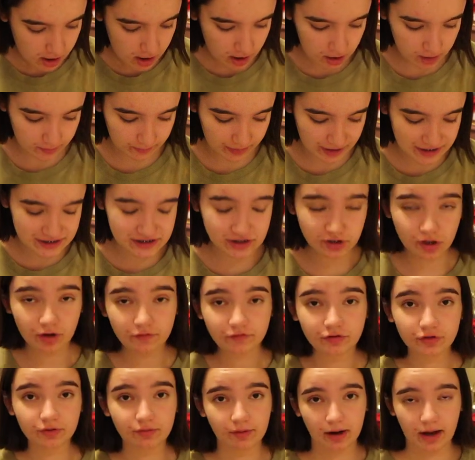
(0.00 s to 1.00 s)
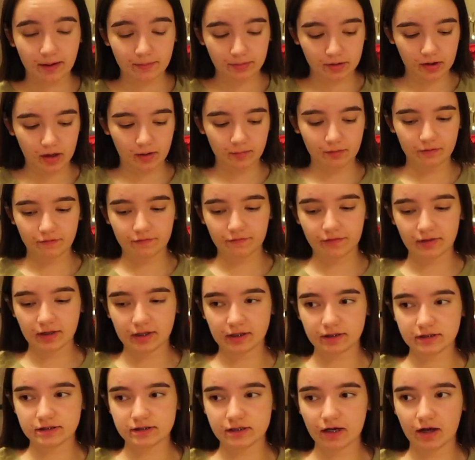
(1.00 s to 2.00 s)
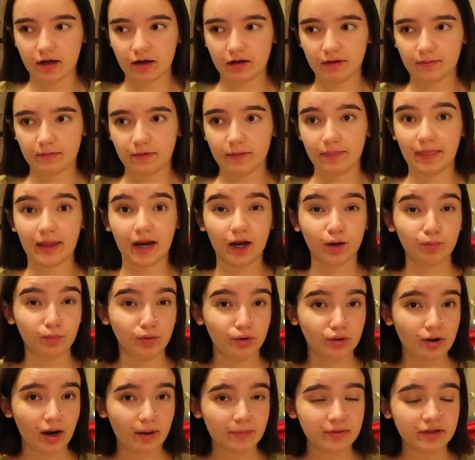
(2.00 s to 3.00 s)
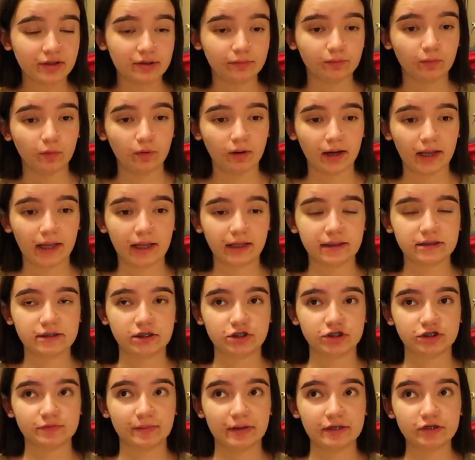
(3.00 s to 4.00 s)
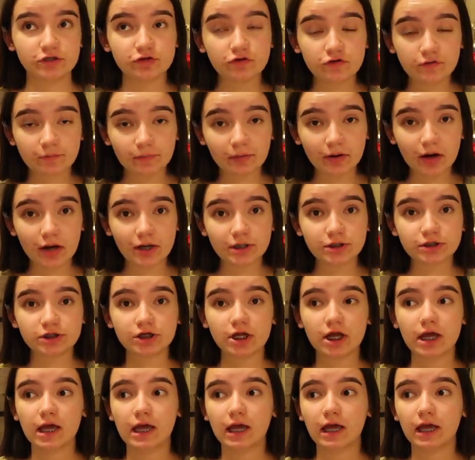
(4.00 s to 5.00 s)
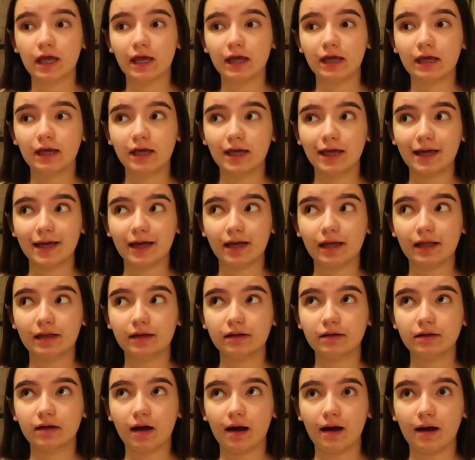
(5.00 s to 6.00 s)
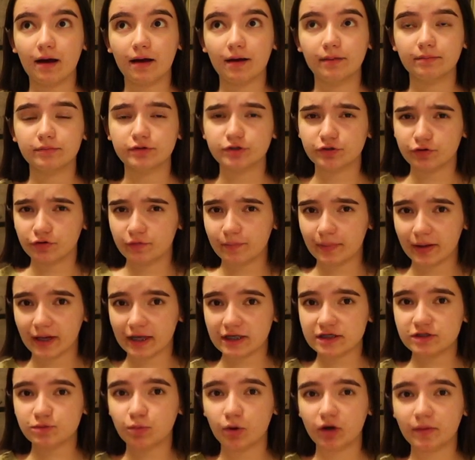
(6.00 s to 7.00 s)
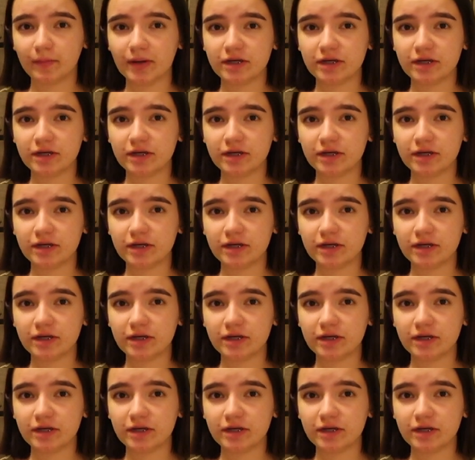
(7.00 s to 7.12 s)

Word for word: I still have to grab a couple of things that I will grab in the morning, such as my toothbrush and toothpaste.